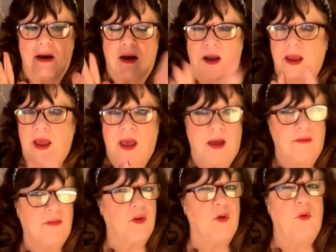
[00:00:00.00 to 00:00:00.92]
I
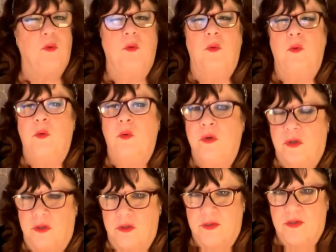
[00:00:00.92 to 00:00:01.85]
have
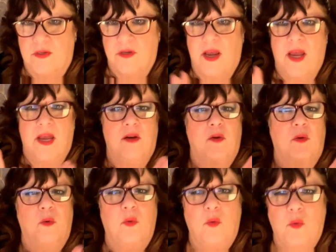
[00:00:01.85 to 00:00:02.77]
oodles and
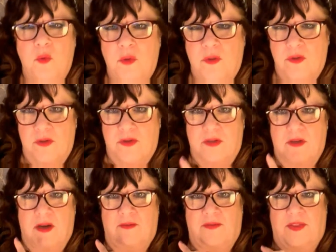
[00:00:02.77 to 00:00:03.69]

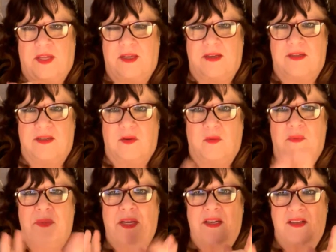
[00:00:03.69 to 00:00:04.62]
oodles of things that
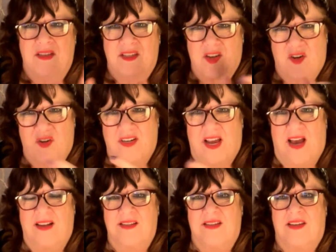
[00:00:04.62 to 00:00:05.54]
would be considered
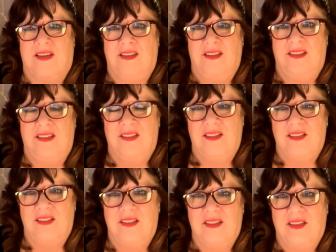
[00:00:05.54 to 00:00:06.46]
doxing
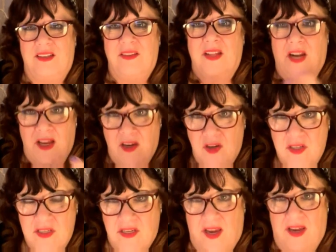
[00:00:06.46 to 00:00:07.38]
that I
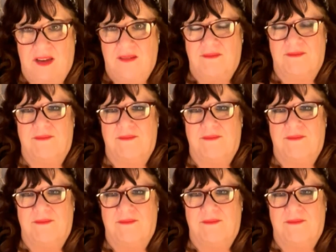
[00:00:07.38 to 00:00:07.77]
could say.